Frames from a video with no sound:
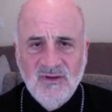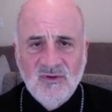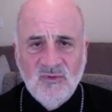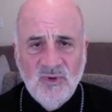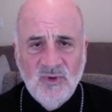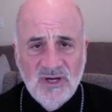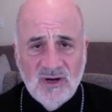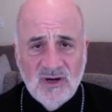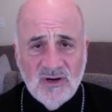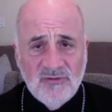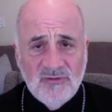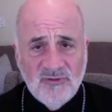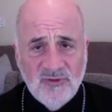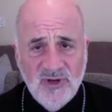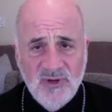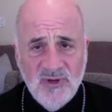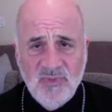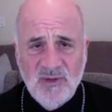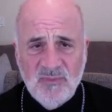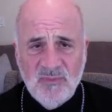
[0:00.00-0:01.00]
We are a
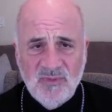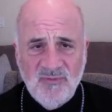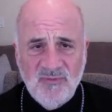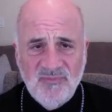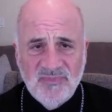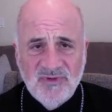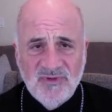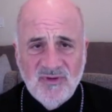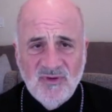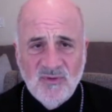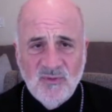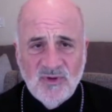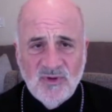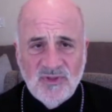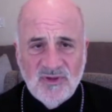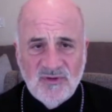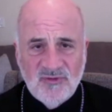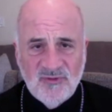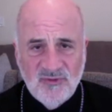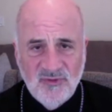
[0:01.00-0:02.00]
free people
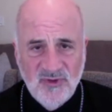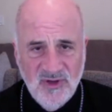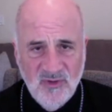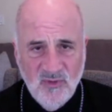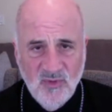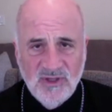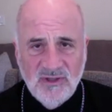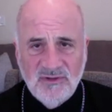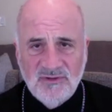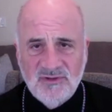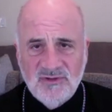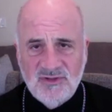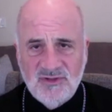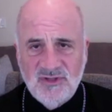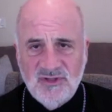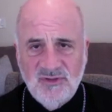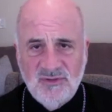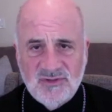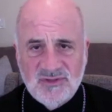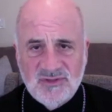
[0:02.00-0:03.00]
with a free will to
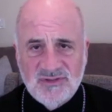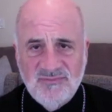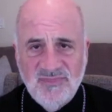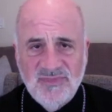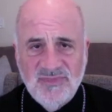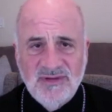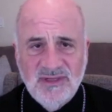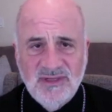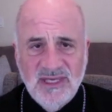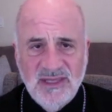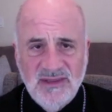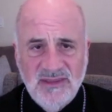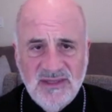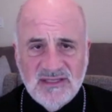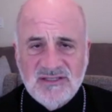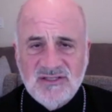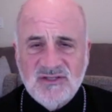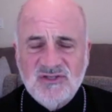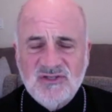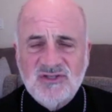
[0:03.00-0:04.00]
choose, and
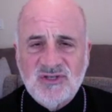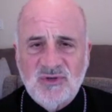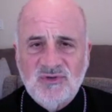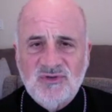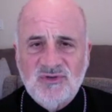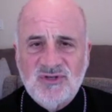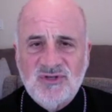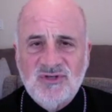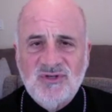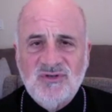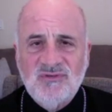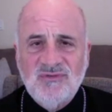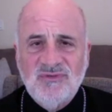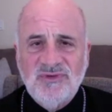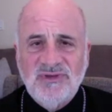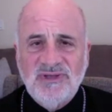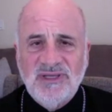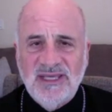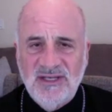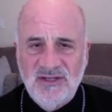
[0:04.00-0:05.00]
this is so true
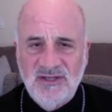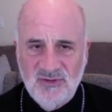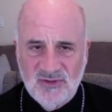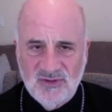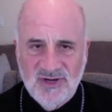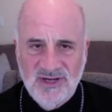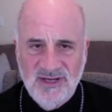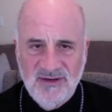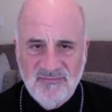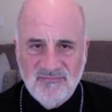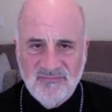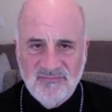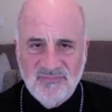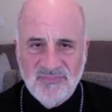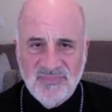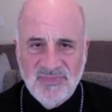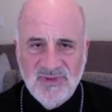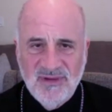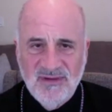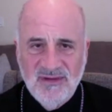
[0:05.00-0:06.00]
in Ukraine.
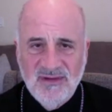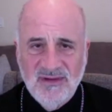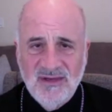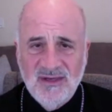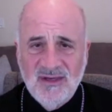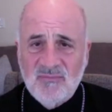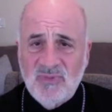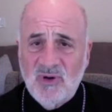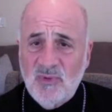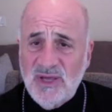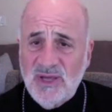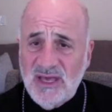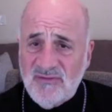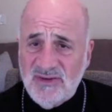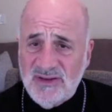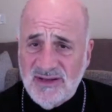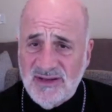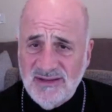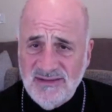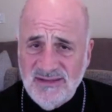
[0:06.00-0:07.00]
But we have
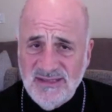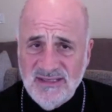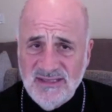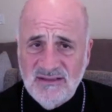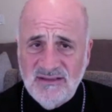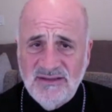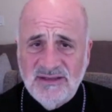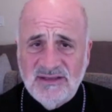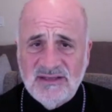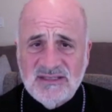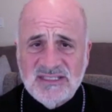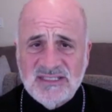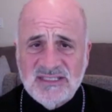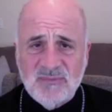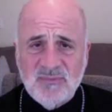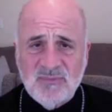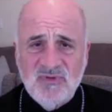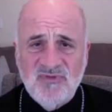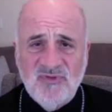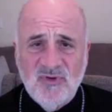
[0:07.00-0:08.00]
an ideal that is
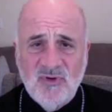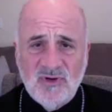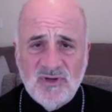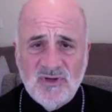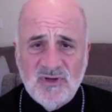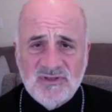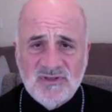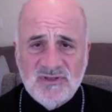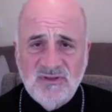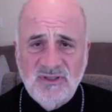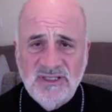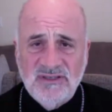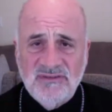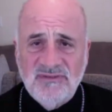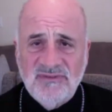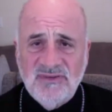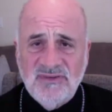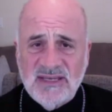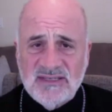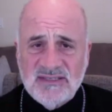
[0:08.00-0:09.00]
set before us to
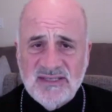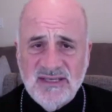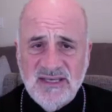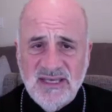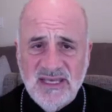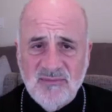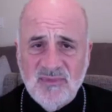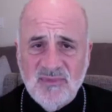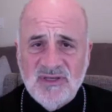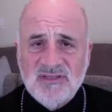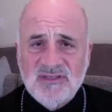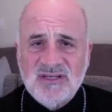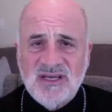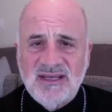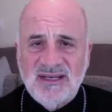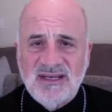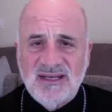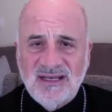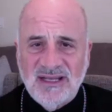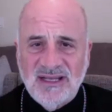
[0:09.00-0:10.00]
live as the image
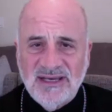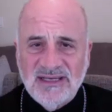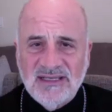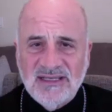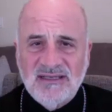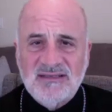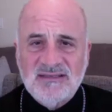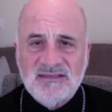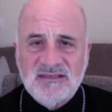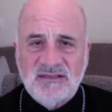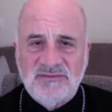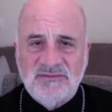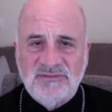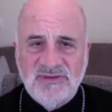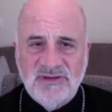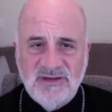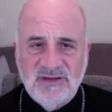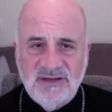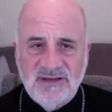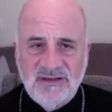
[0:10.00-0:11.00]
and likeness of
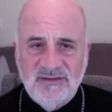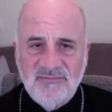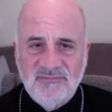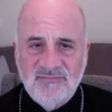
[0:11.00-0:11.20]
God.